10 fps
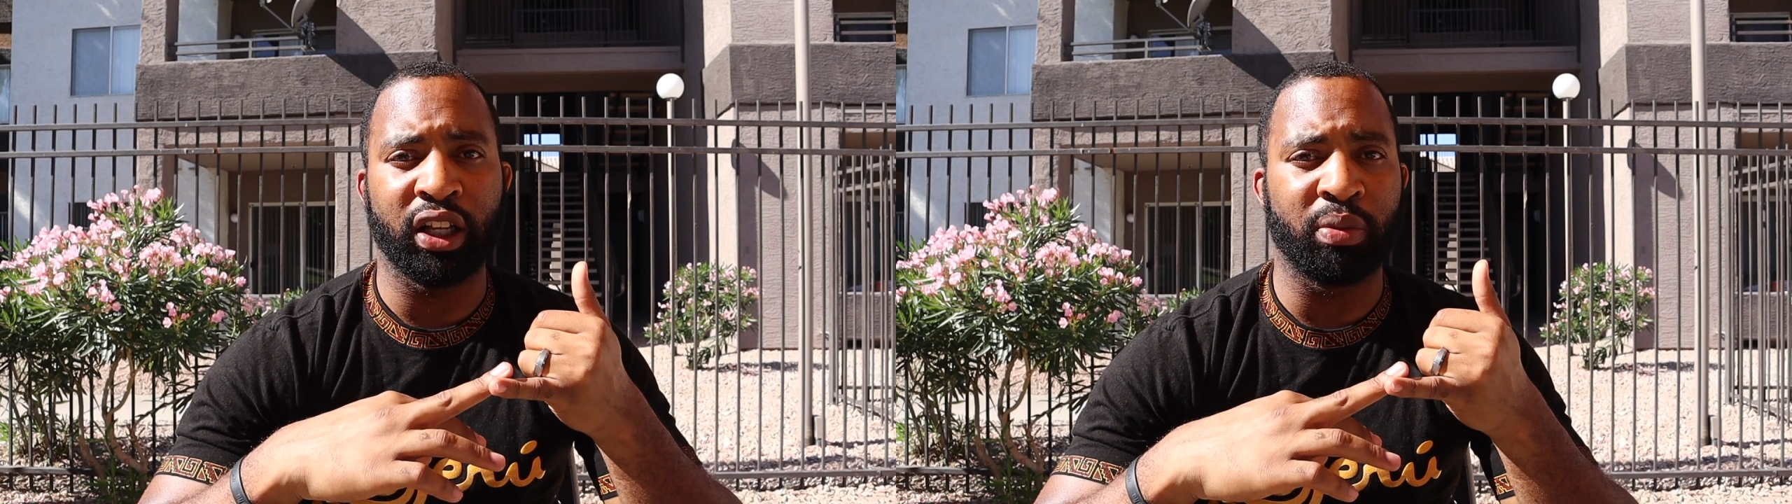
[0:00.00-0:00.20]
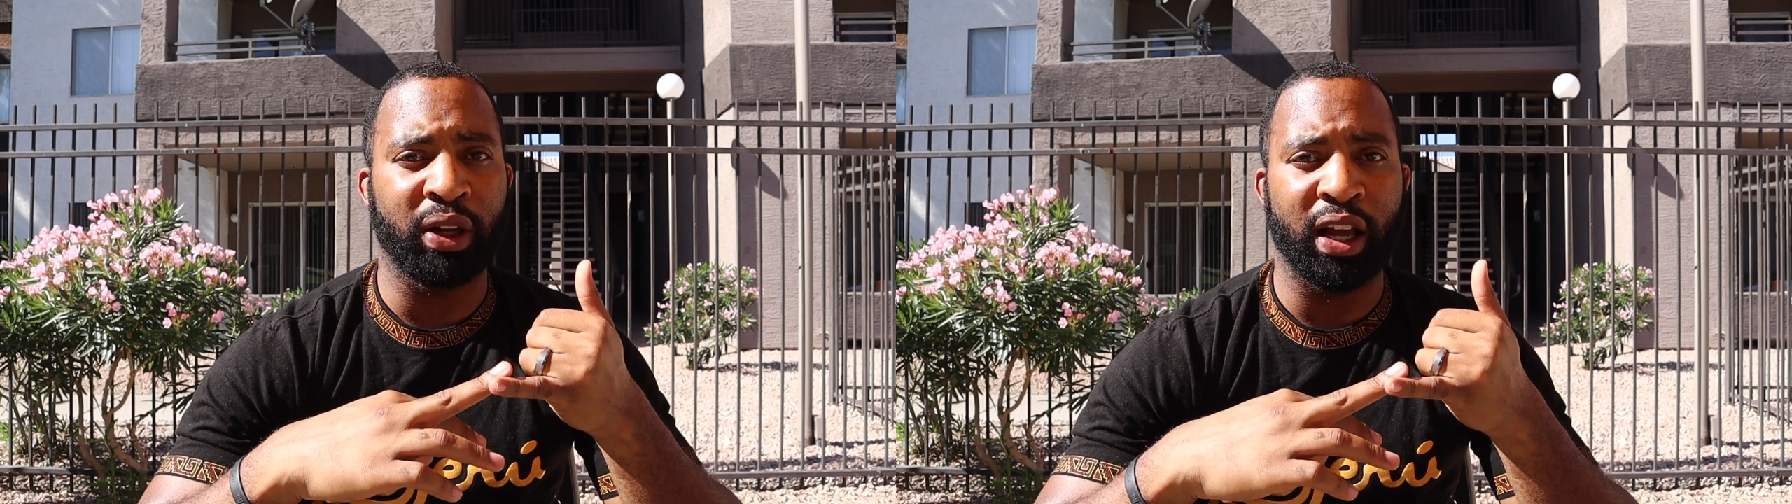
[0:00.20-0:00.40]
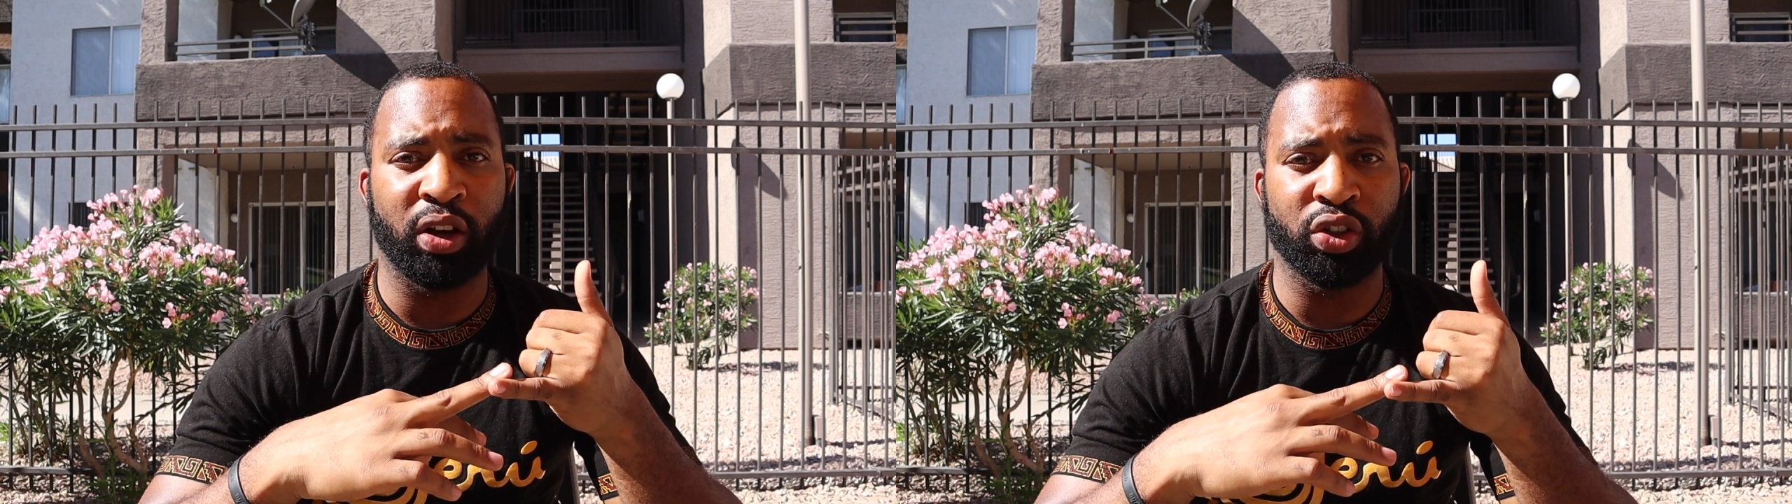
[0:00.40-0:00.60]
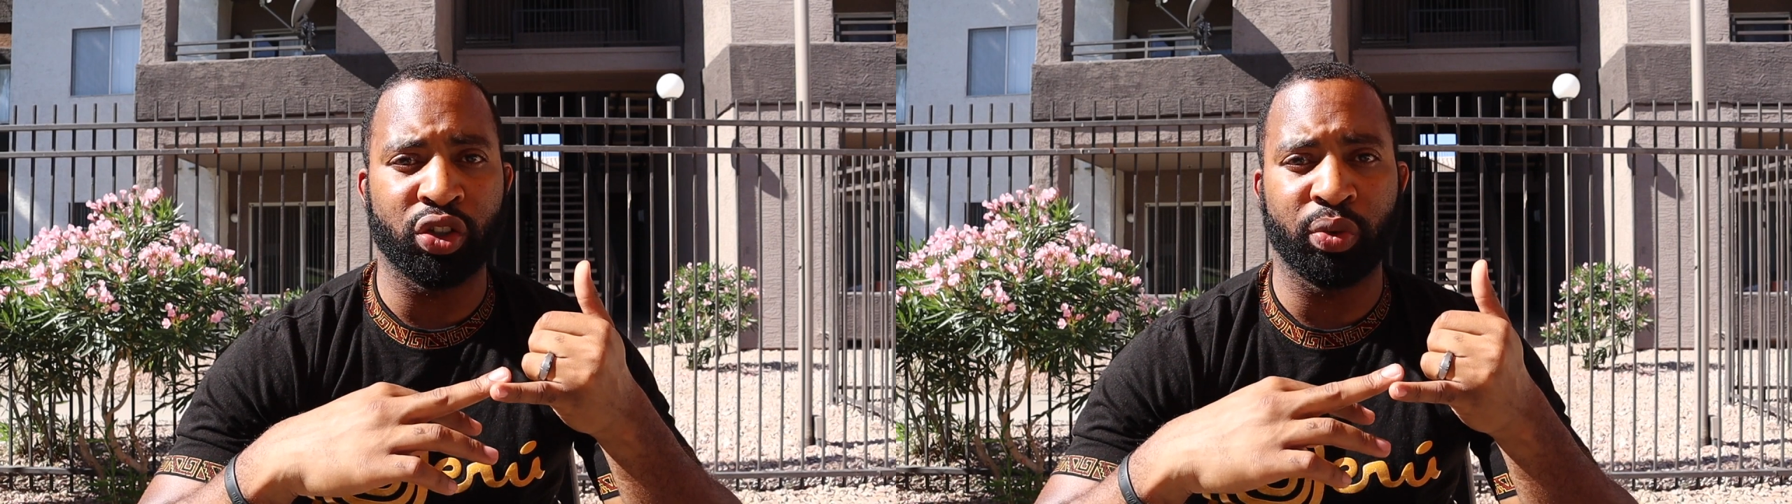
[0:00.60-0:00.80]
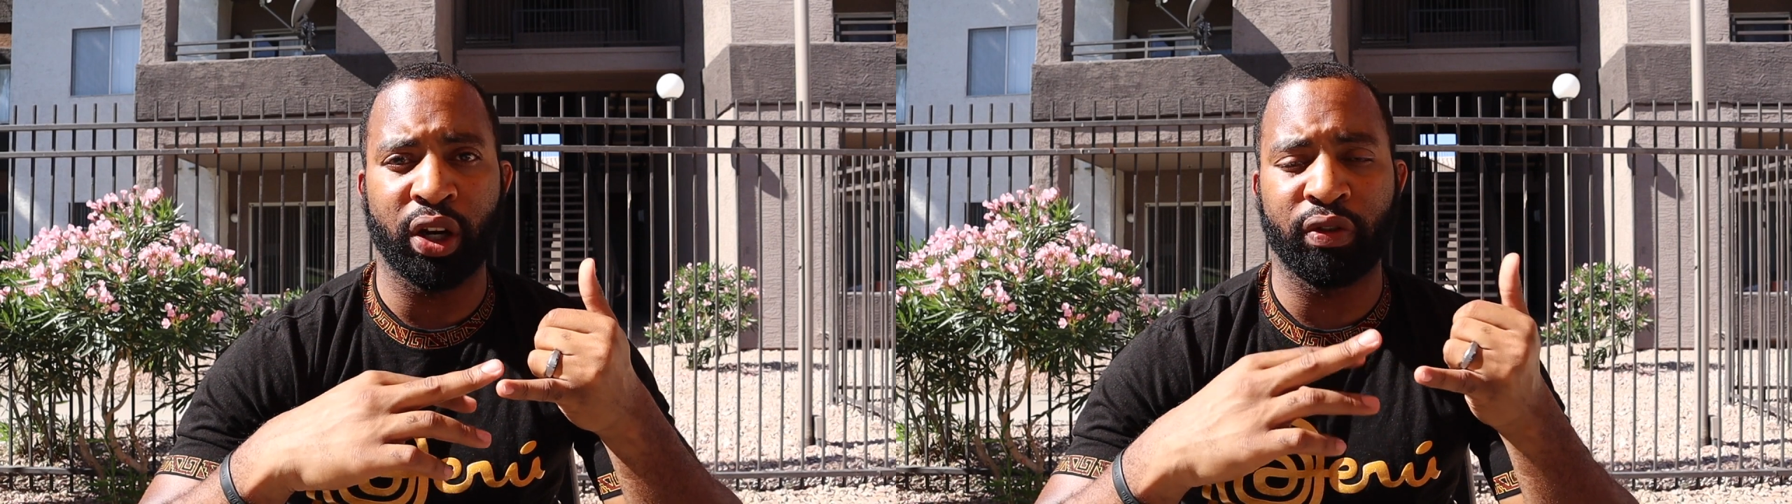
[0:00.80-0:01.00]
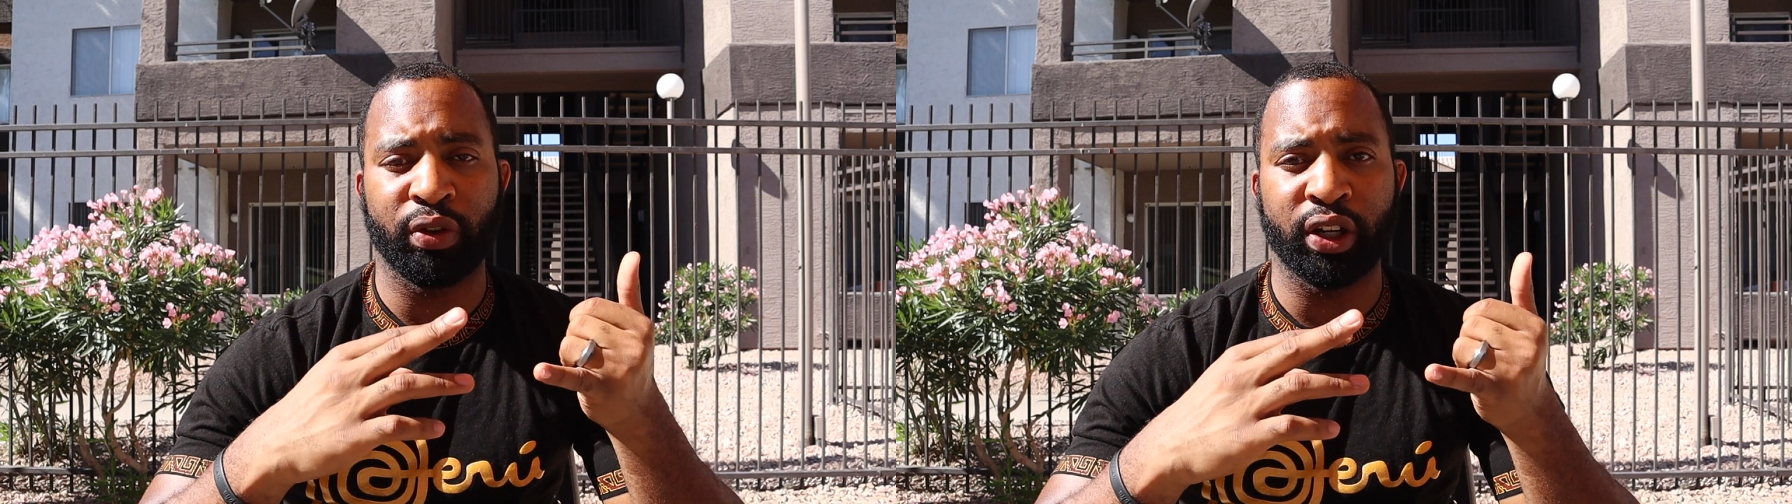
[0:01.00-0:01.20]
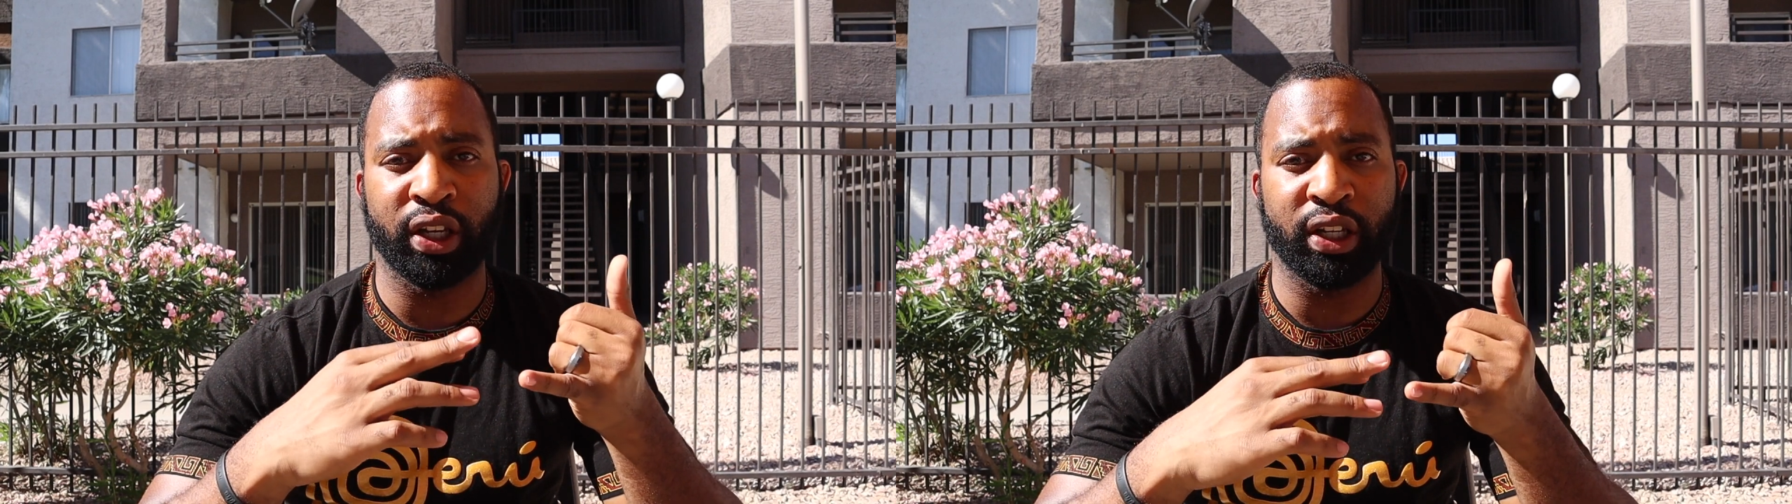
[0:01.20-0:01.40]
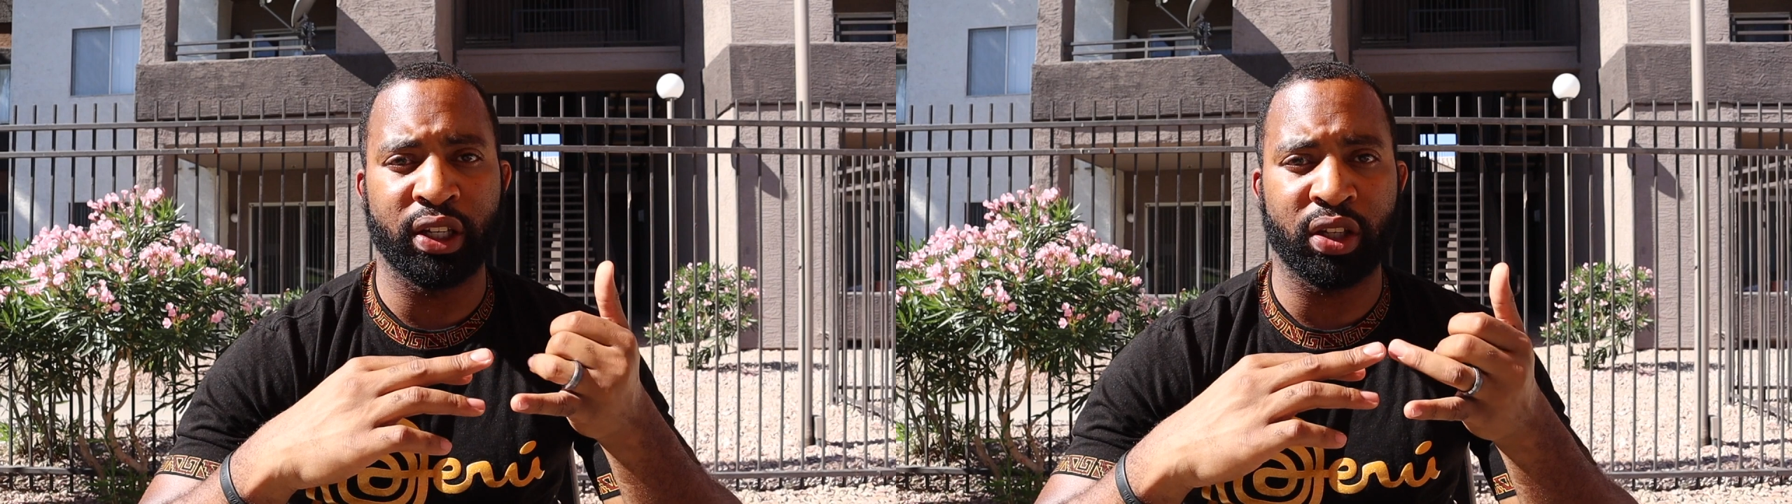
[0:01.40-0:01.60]
Club Lounge or whatever it
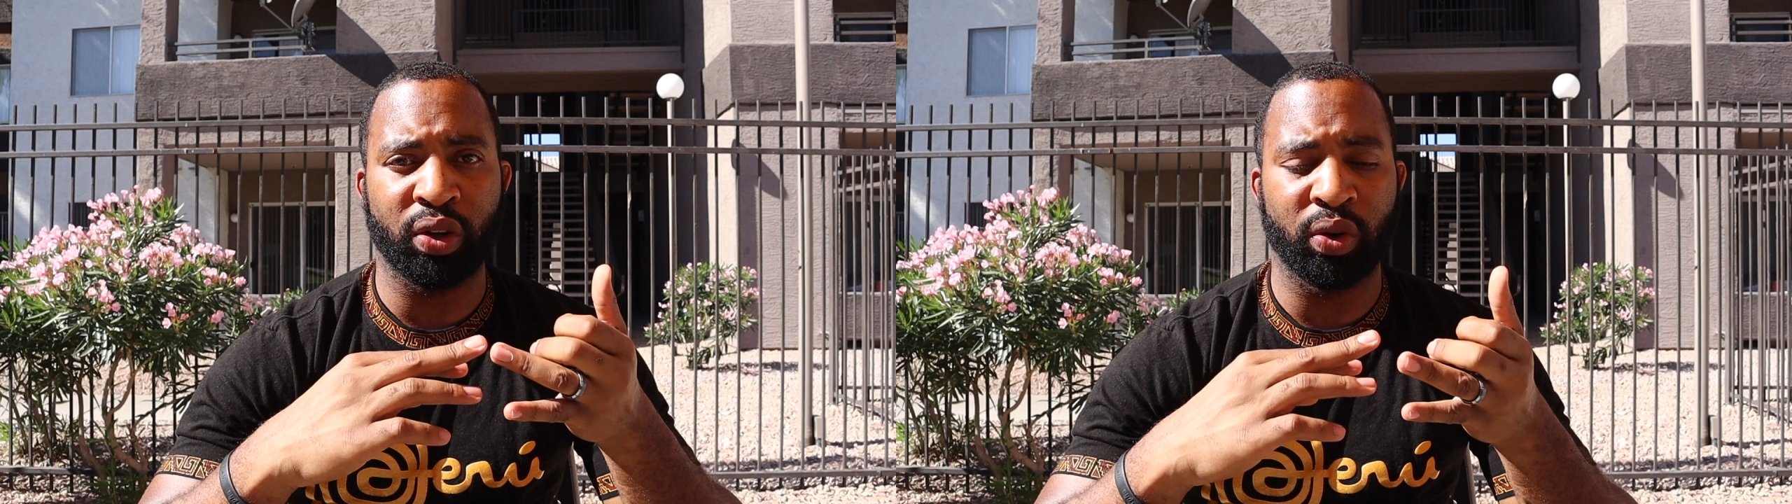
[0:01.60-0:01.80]
is,